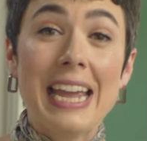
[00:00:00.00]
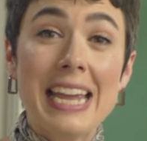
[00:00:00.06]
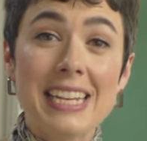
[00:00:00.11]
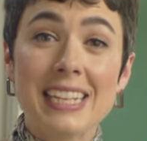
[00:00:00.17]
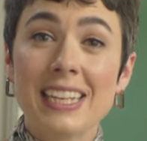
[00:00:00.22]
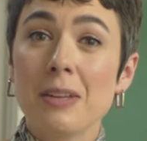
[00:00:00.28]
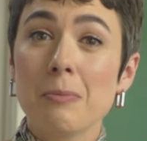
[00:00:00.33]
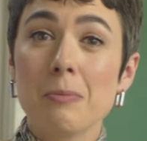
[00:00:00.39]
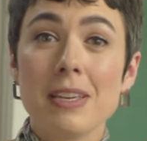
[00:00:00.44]

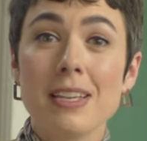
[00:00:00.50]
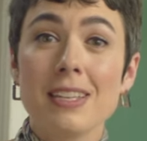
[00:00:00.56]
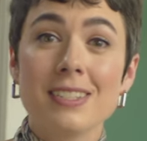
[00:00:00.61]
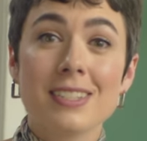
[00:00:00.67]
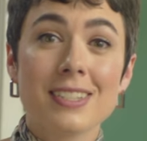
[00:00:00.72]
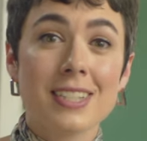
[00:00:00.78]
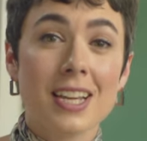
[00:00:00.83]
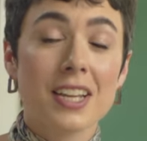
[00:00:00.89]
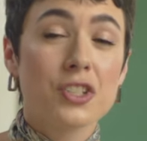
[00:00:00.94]
paint can be
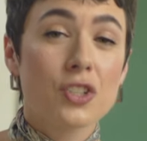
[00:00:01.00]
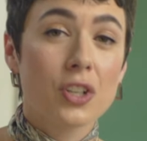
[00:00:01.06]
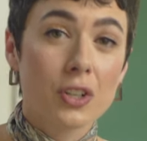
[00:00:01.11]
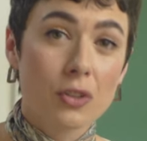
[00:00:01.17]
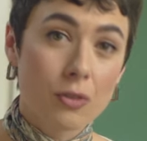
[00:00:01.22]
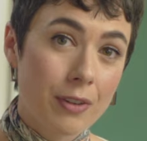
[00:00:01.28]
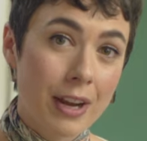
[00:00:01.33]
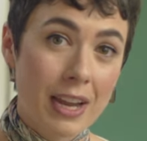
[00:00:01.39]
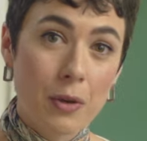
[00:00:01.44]
such a
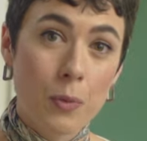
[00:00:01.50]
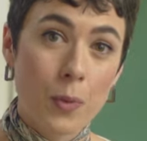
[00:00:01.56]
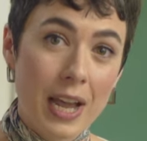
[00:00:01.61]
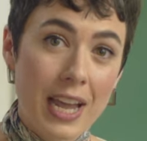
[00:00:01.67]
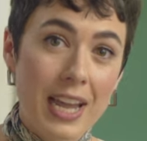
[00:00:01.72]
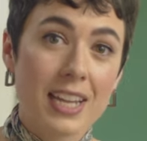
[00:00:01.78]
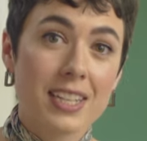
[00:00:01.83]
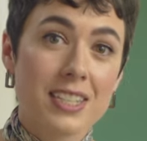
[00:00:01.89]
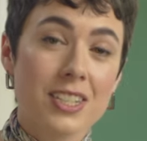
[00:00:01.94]
great
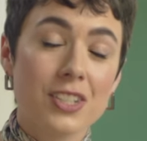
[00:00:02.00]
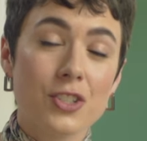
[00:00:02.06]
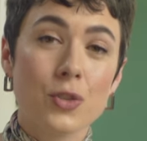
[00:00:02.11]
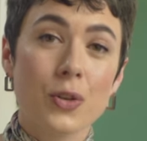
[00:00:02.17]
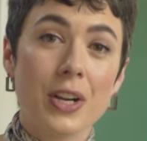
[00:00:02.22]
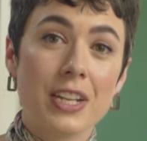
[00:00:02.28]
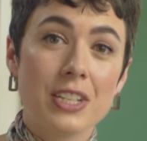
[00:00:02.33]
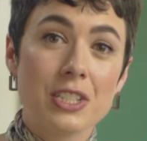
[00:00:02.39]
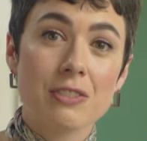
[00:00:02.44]
way to
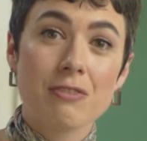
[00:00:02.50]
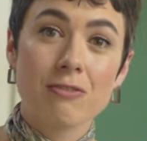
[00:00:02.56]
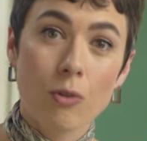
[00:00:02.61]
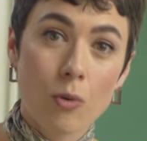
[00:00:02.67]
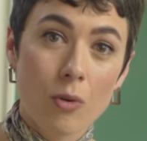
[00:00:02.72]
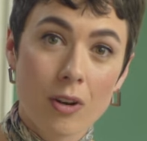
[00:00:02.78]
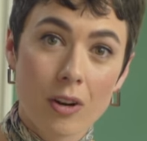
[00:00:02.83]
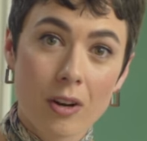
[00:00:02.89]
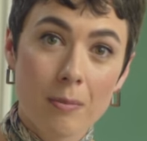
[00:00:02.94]

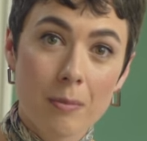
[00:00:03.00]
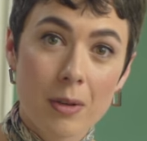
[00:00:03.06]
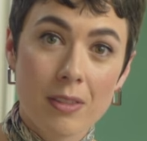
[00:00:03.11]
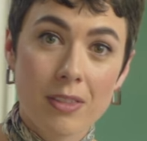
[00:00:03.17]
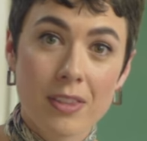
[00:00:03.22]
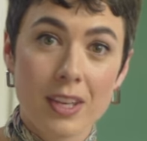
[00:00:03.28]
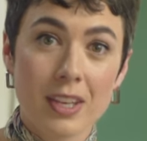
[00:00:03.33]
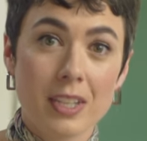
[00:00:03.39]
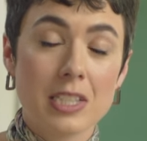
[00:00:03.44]
transform
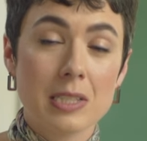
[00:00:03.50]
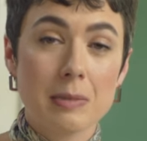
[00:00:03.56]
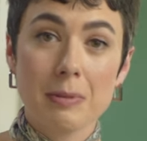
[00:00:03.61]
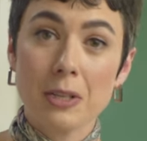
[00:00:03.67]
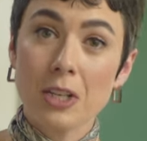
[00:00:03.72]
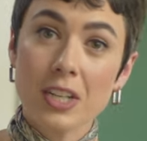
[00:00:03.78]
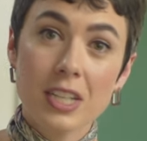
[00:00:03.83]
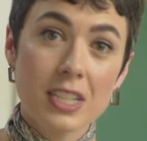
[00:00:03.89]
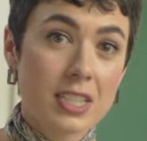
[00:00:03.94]
the
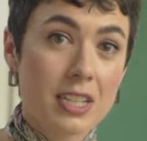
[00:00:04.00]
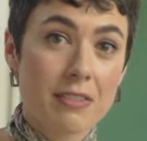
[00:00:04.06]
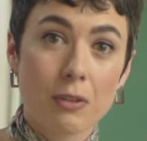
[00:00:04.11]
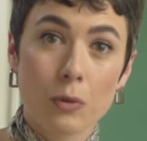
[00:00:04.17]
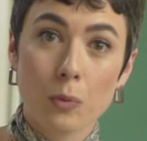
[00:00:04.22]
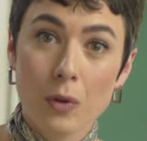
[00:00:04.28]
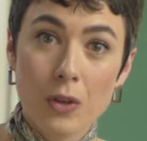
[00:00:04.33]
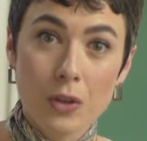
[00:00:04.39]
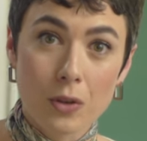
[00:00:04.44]
experience of
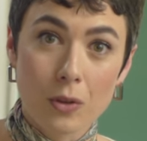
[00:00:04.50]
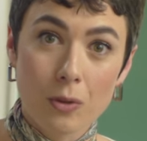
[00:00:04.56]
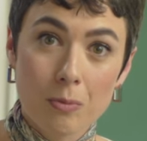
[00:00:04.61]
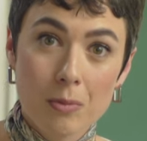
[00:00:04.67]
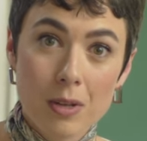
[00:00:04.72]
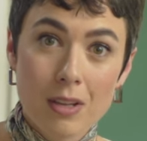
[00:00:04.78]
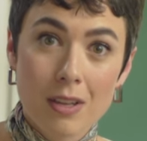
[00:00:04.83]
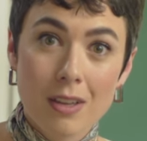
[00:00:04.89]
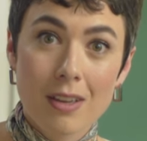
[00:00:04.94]
a
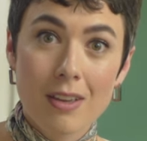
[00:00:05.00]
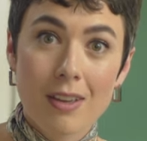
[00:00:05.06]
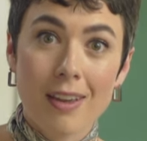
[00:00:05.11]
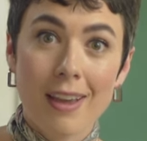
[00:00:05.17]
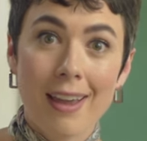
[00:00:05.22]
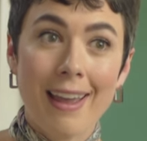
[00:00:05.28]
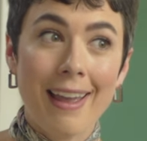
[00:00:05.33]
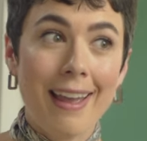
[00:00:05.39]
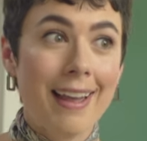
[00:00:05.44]
room
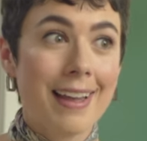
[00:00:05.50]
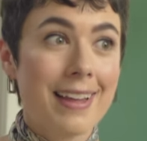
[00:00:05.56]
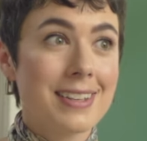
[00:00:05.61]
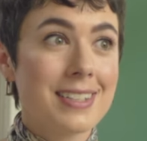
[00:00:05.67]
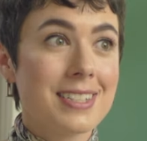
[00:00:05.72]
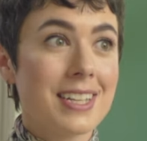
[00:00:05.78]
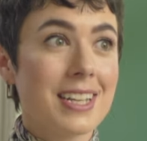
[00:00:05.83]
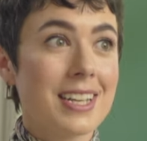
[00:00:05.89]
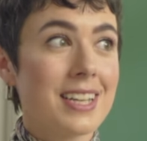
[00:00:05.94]

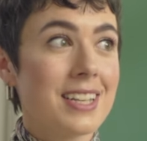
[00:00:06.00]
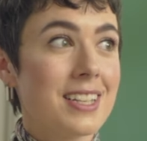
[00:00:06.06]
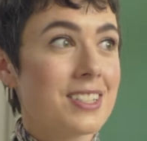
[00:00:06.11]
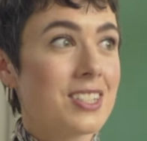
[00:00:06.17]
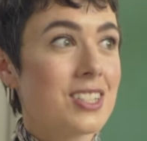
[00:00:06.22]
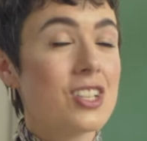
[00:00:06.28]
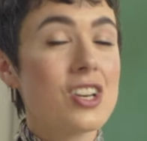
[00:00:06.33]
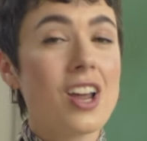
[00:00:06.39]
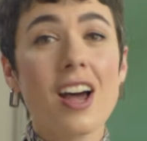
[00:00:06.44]
and
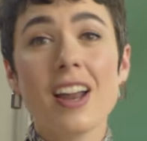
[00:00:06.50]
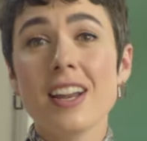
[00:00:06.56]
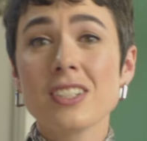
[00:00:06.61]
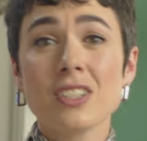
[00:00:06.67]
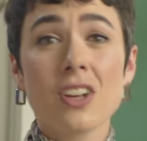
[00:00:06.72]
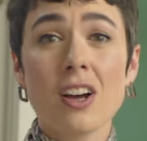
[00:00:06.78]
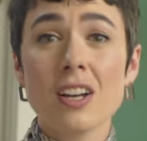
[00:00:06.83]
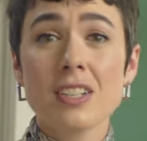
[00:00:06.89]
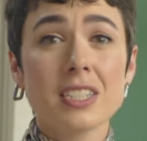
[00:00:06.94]
it's not
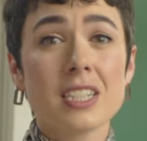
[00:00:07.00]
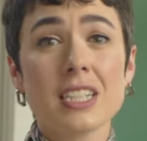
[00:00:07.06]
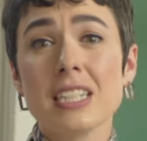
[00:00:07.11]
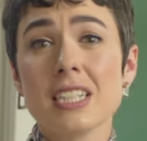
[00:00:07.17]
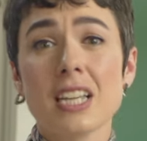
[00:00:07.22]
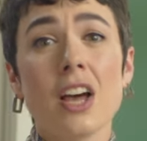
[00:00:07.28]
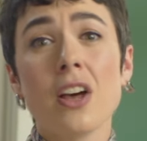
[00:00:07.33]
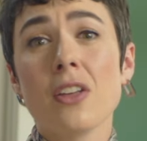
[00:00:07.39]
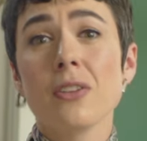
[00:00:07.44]
as costly
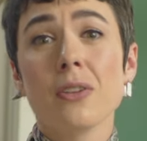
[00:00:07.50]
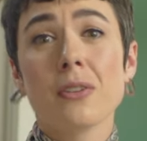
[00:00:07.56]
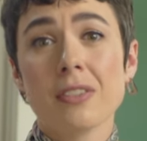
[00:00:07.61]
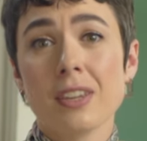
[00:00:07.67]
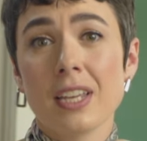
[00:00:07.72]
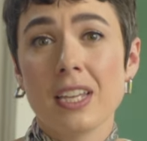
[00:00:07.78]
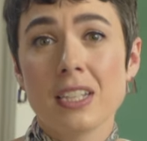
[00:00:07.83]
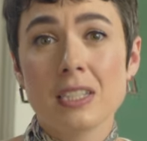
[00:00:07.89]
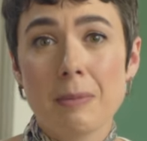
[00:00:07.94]
as other
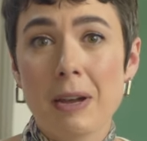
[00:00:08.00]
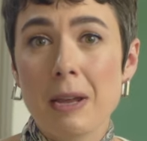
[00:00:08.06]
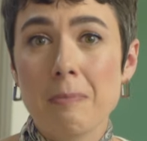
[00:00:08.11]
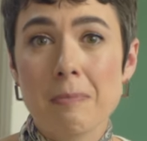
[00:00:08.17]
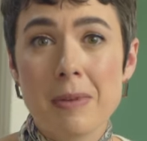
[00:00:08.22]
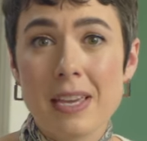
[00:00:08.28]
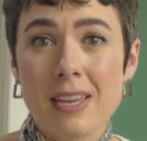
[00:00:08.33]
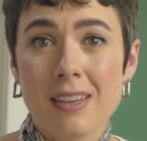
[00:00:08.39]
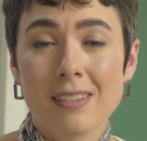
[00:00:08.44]
things
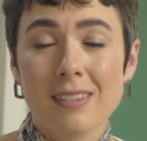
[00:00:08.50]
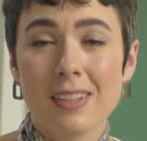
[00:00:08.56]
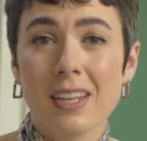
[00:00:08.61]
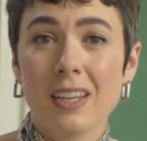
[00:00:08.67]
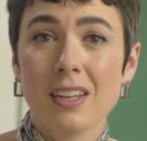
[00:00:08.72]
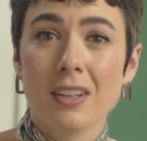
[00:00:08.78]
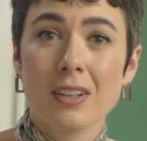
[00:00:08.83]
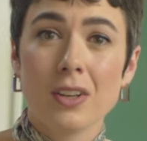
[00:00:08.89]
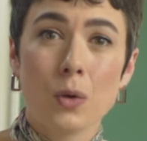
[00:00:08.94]
might be,
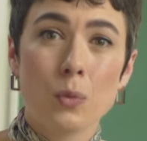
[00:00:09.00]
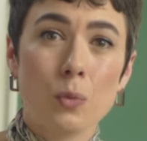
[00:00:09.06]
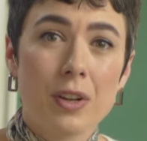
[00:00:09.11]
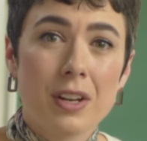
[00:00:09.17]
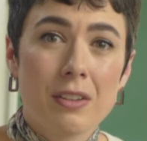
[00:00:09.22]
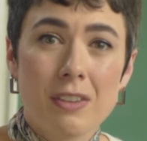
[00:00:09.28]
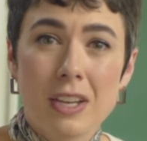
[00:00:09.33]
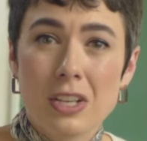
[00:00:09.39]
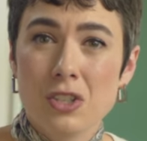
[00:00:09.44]
like a, a,
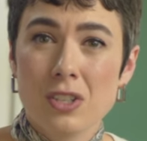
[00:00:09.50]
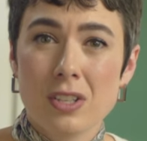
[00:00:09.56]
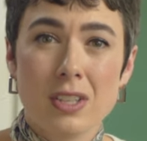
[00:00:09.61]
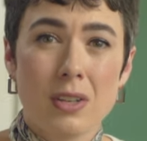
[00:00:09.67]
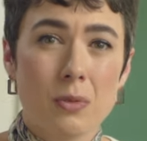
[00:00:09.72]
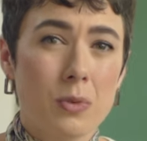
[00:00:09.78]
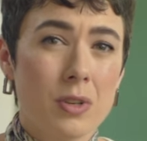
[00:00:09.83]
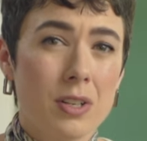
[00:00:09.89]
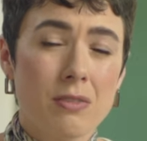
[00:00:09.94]
renovation
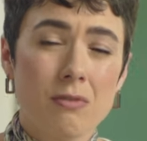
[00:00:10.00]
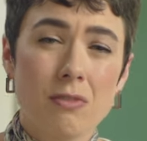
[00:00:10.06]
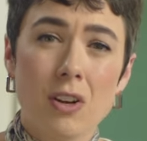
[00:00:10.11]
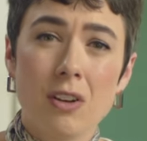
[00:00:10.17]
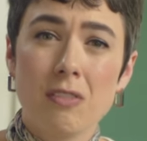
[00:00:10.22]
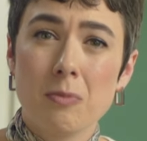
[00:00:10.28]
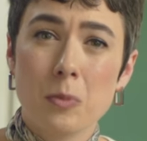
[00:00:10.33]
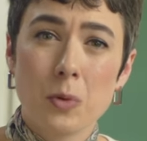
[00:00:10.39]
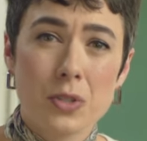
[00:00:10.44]
that would
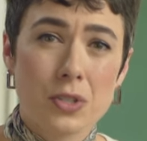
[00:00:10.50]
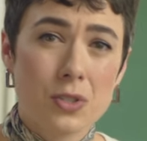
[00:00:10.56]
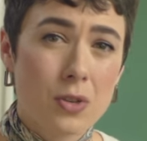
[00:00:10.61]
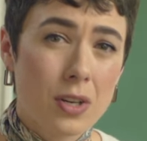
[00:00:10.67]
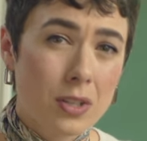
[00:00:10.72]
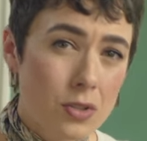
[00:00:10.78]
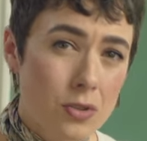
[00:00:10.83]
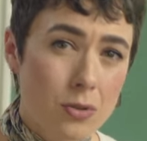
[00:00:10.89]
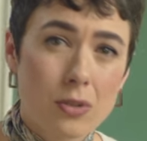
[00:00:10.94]
involve more
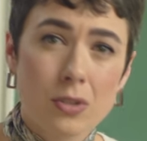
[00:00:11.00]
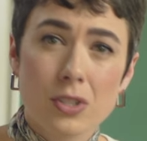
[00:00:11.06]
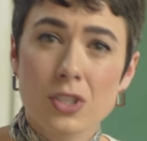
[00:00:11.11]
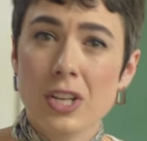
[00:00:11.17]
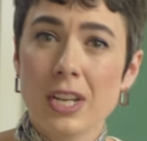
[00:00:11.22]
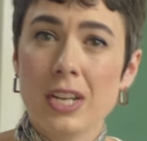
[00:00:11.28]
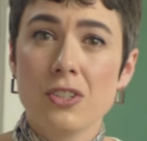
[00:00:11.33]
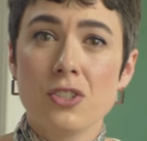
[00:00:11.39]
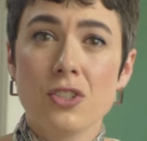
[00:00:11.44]
structural
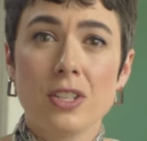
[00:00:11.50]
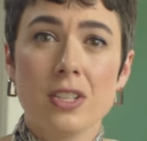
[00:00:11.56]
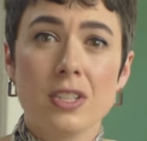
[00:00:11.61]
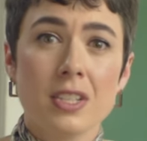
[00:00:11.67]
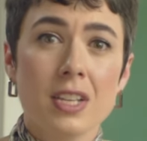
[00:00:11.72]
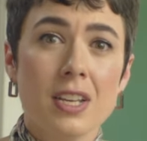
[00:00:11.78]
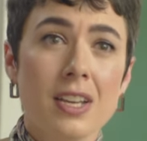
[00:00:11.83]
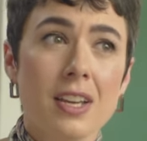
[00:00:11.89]
changes.